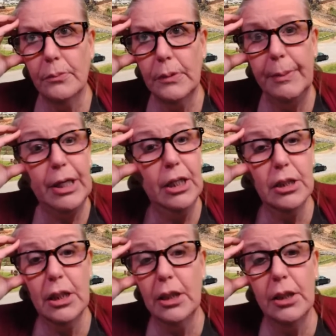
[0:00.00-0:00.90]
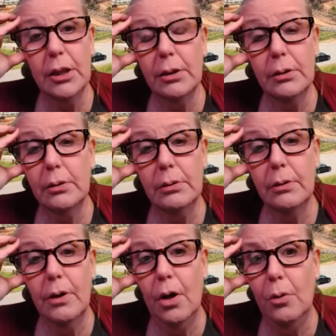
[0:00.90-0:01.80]
because they didn't
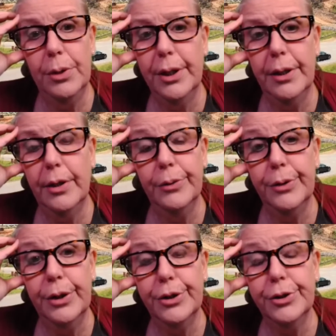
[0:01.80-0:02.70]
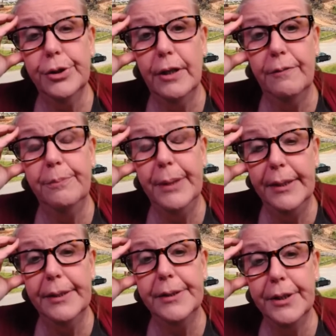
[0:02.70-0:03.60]
hone in on who they should have paid
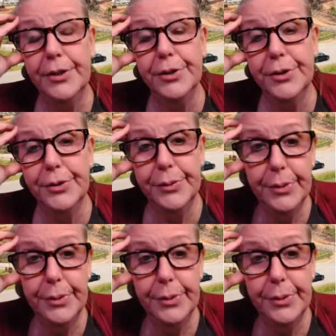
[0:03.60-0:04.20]
attention to.